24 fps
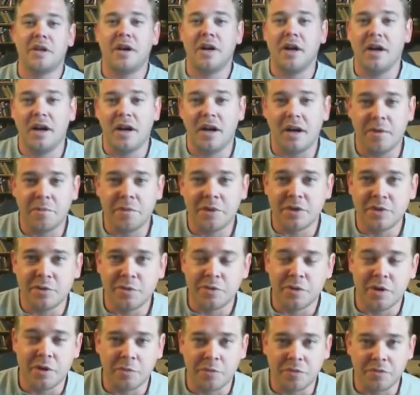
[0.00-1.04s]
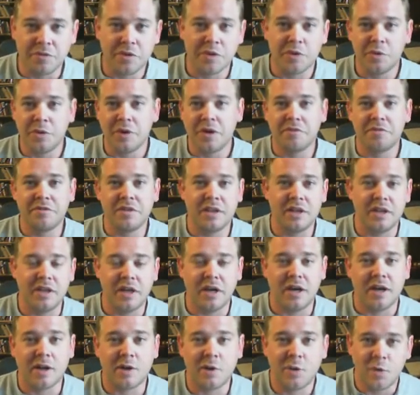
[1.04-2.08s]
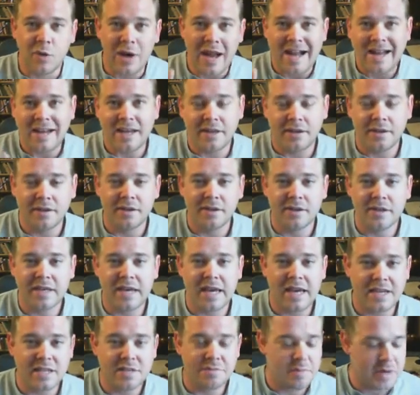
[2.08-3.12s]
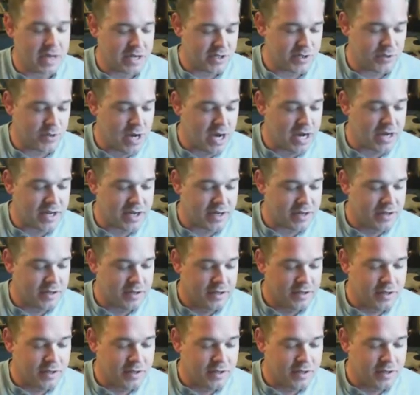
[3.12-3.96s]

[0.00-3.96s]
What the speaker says: I'm going to do a review of the Kraken case by Trident,